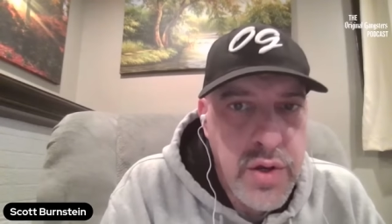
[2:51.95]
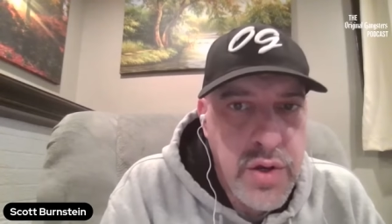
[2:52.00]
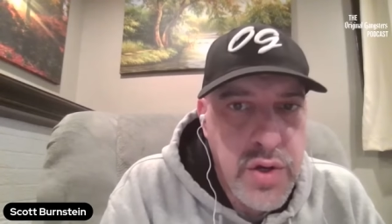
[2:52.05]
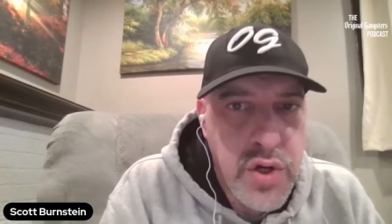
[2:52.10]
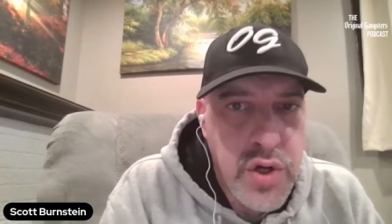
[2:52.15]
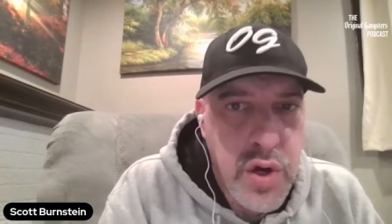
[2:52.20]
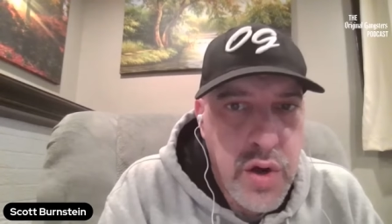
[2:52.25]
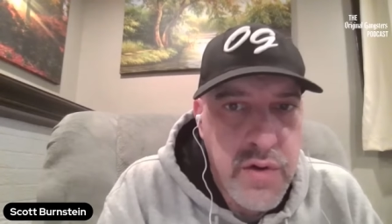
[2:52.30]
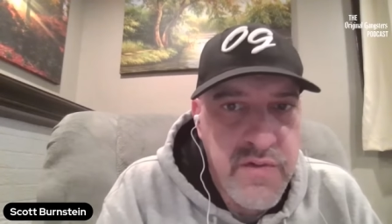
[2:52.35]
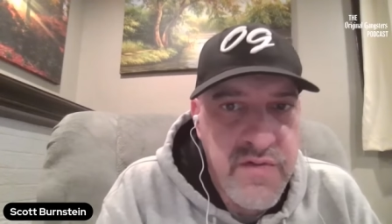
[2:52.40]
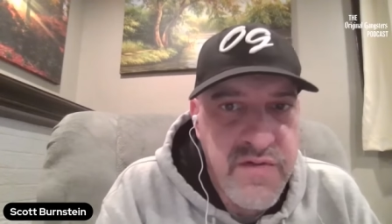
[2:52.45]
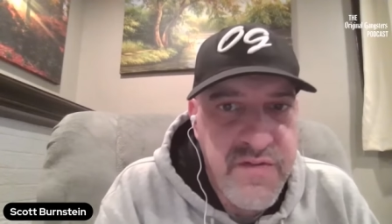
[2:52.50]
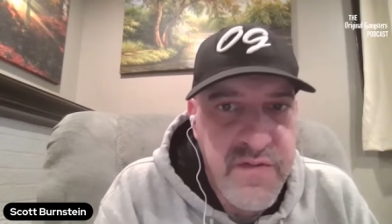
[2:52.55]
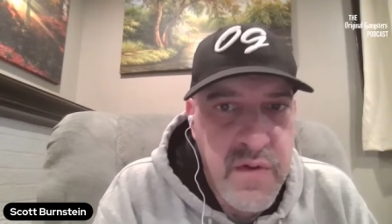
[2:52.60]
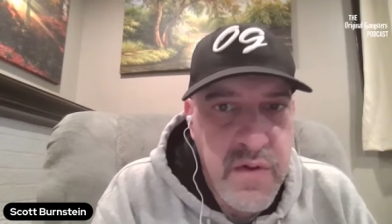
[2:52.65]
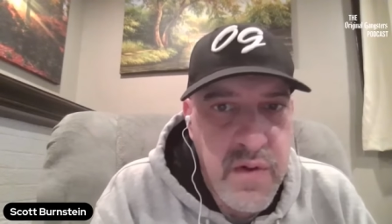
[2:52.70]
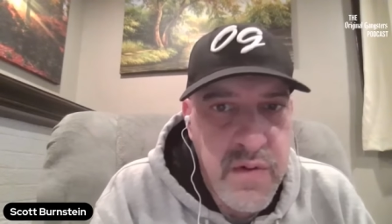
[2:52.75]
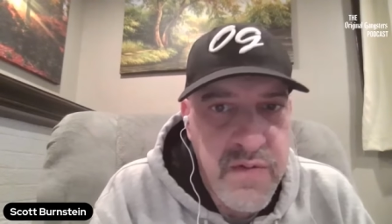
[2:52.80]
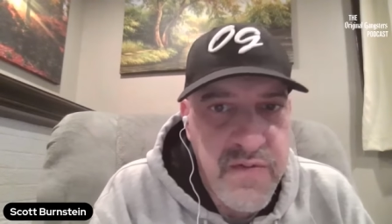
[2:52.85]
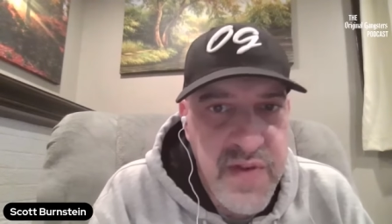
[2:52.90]

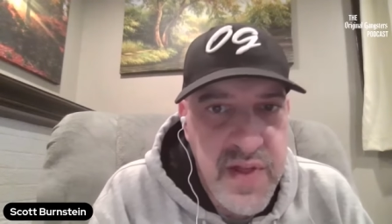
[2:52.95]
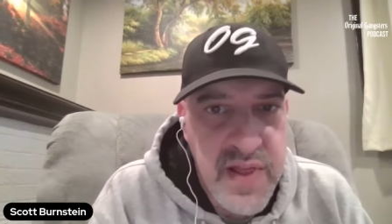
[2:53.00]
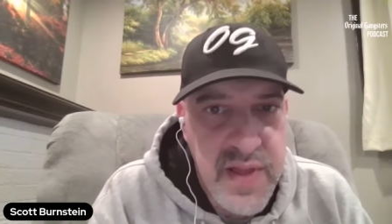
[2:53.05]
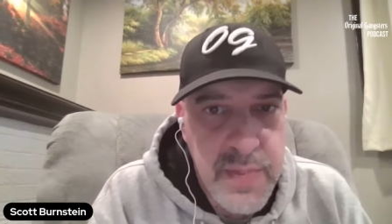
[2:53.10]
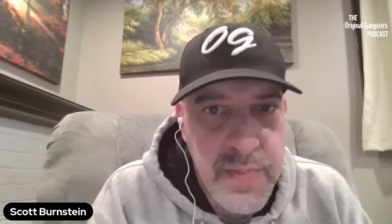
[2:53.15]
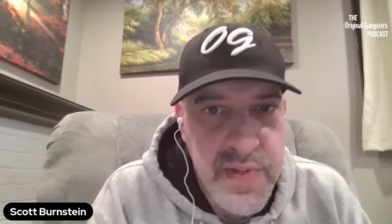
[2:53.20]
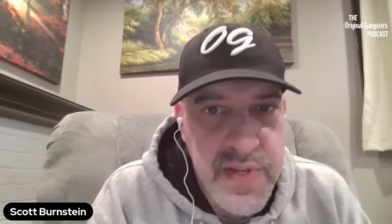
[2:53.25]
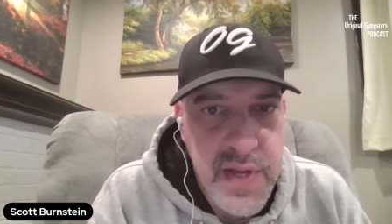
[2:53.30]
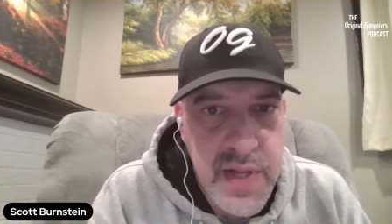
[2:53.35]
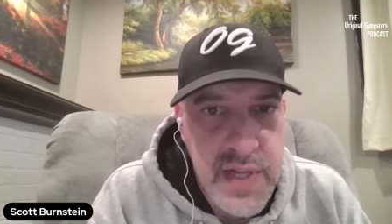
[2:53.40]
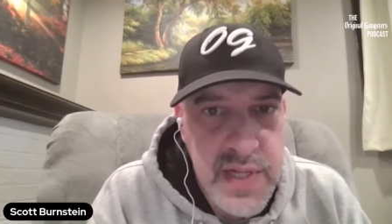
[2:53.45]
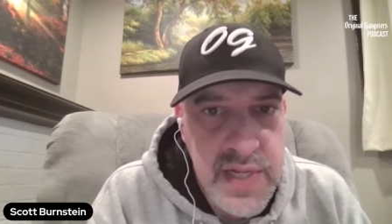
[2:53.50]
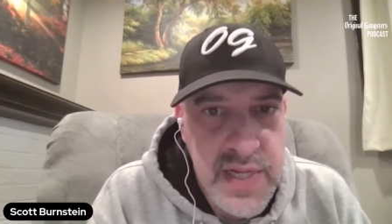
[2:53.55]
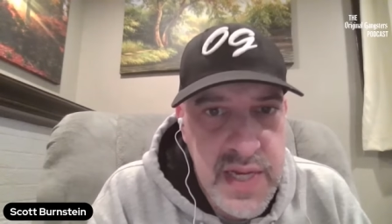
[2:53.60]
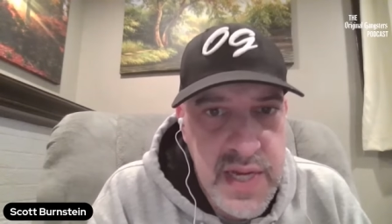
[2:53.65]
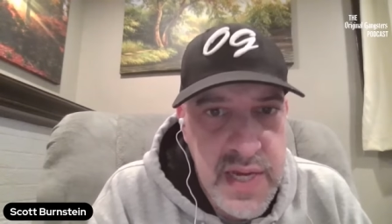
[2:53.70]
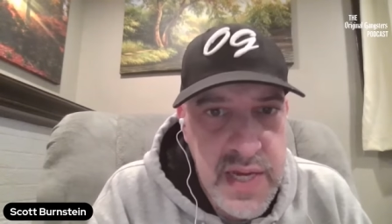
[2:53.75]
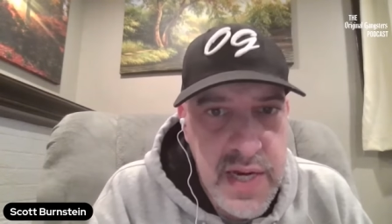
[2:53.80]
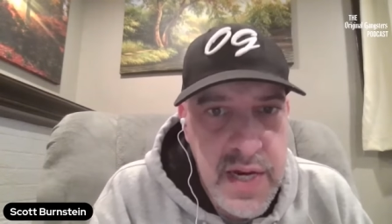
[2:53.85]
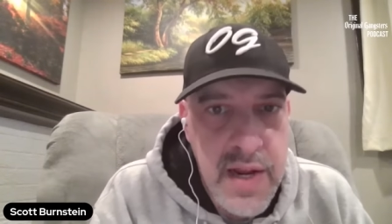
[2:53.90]
Jean-Philippe
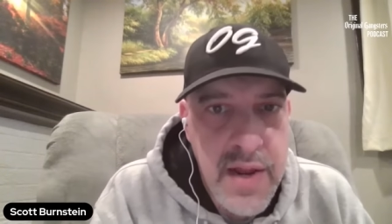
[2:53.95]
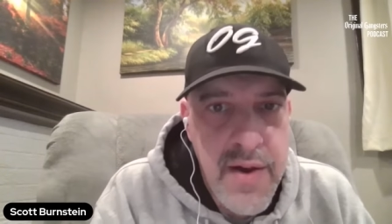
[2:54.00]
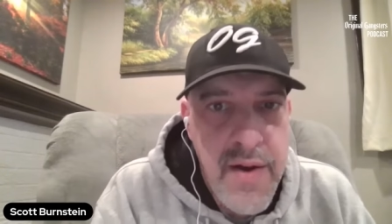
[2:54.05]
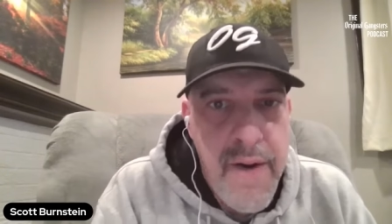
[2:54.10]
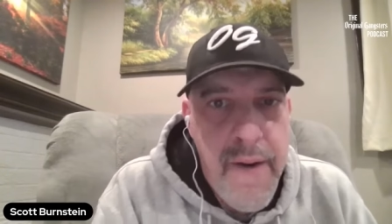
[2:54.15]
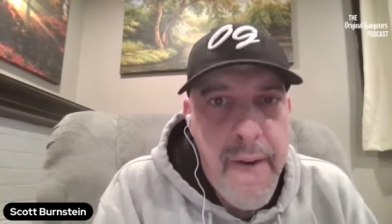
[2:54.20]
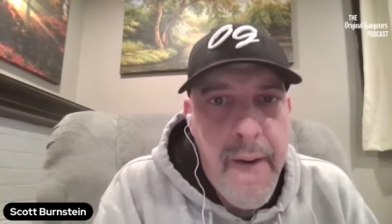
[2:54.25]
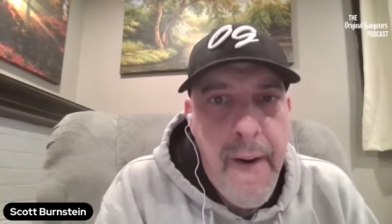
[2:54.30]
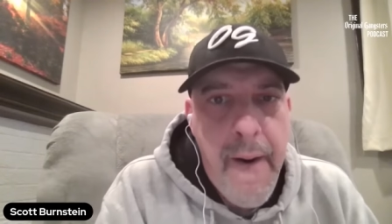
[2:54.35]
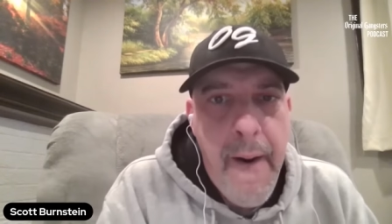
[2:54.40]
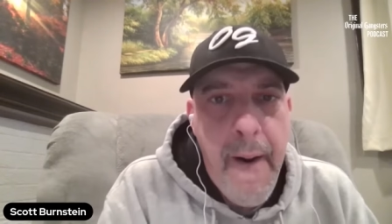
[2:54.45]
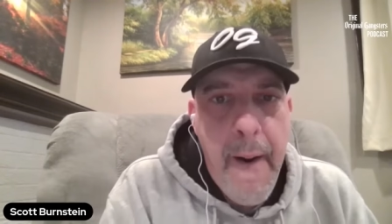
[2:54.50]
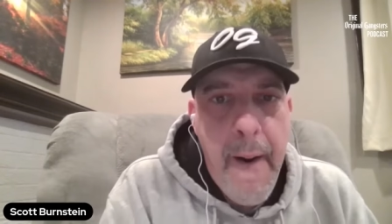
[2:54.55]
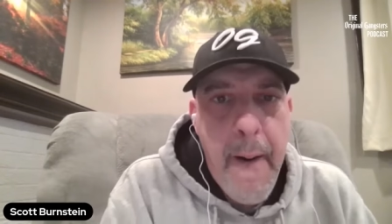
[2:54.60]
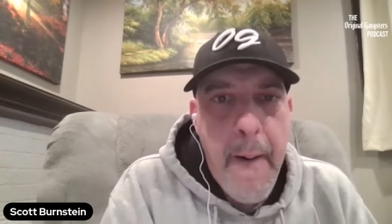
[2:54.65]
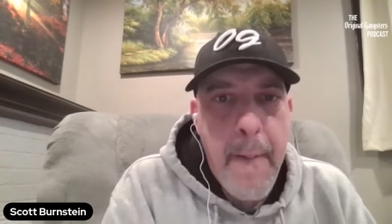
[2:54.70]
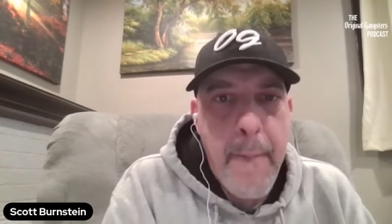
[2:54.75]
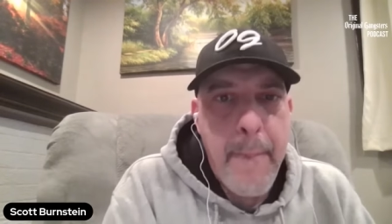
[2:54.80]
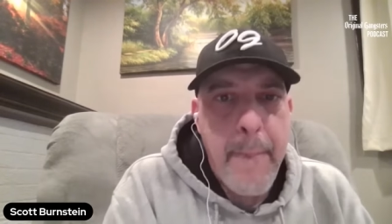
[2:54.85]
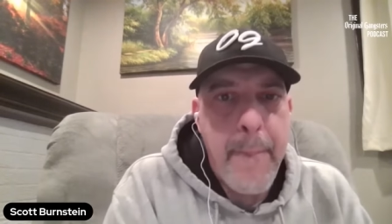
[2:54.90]
Celestine.
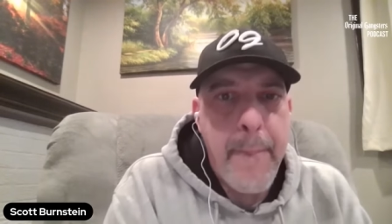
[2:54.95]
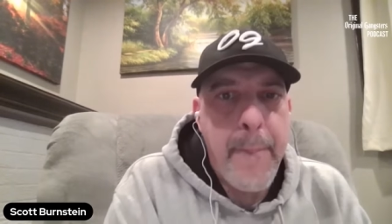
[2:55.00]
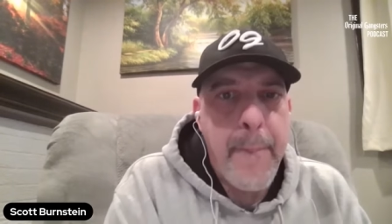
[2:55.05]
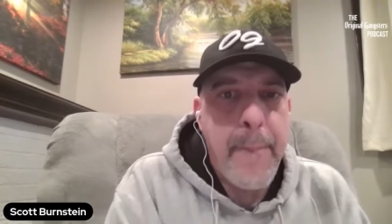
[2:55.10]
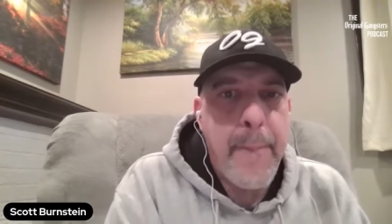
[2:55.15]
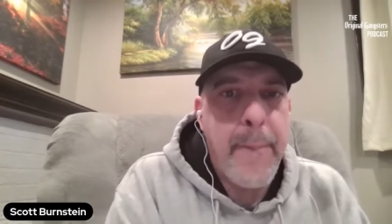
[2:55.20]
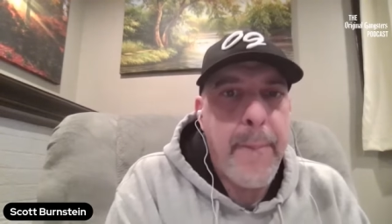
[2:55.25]
So